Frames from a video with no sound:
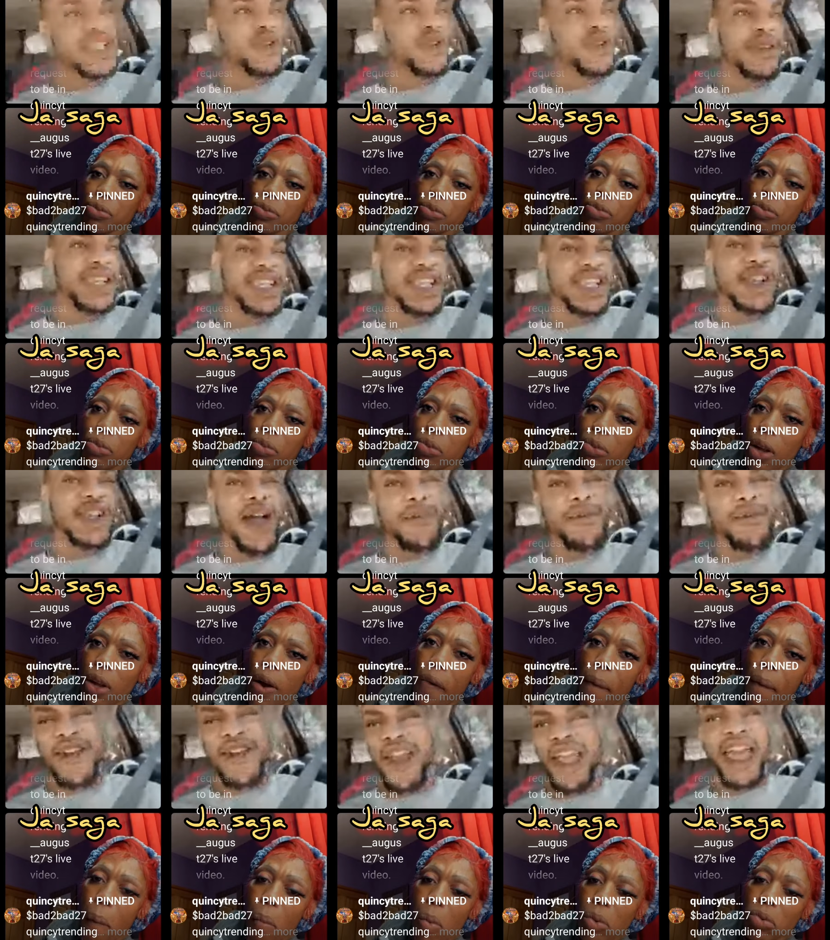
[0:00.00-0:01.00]
Speaker 1: to me, so
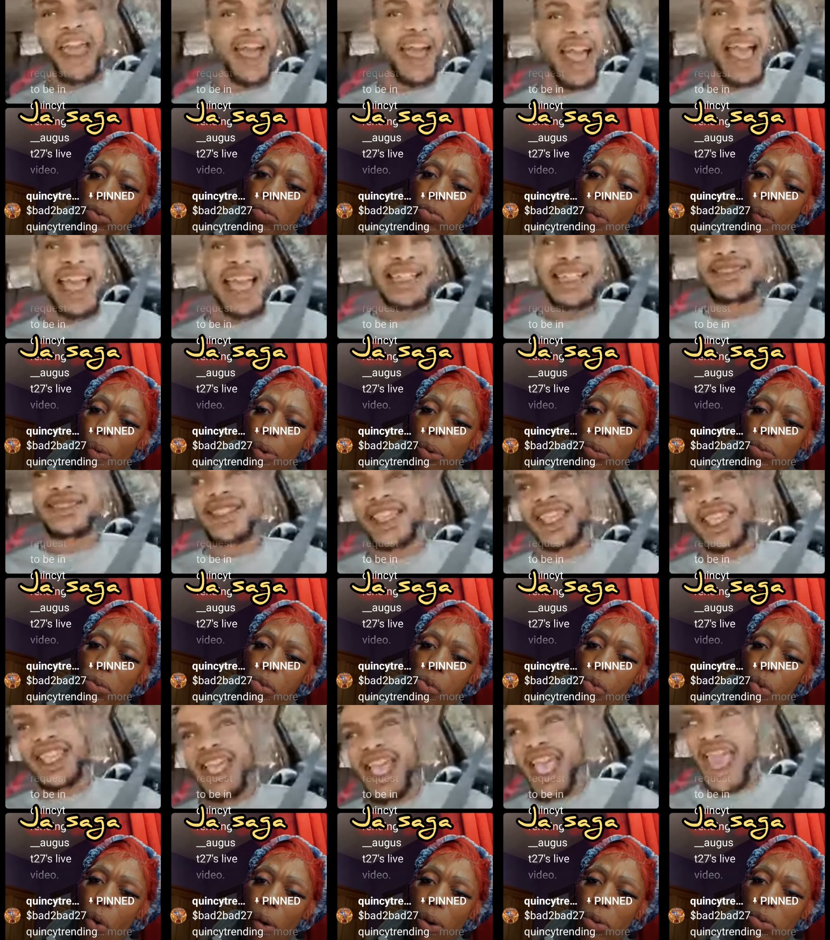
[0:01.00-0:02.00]
American.
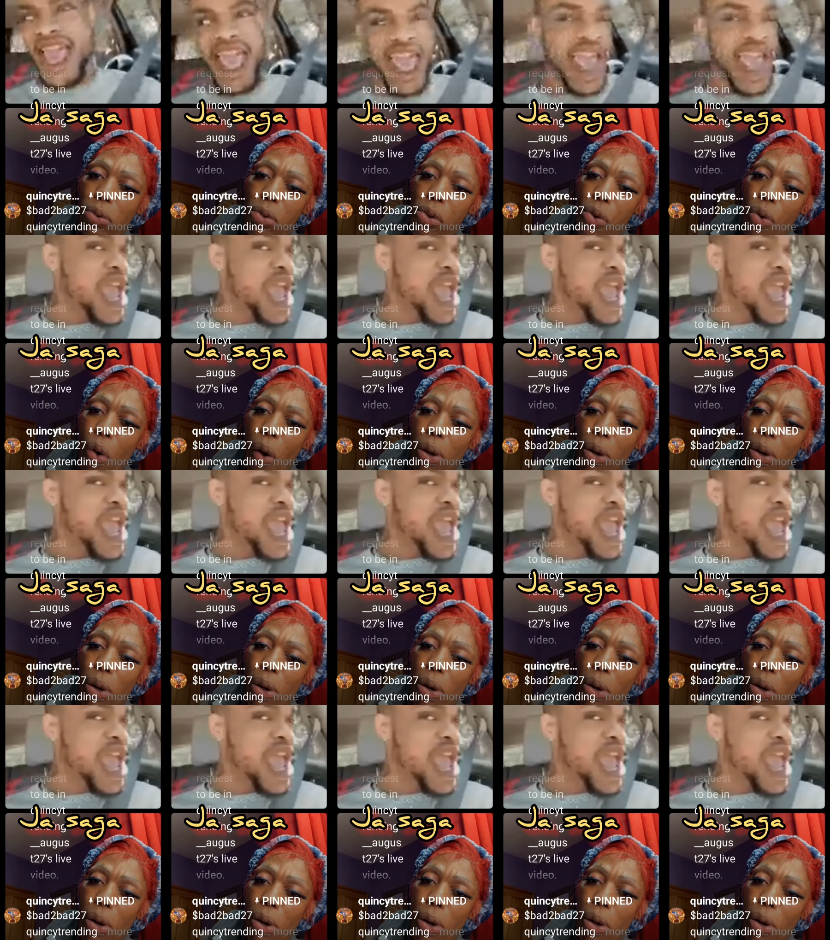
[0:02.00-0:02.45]
Yeah.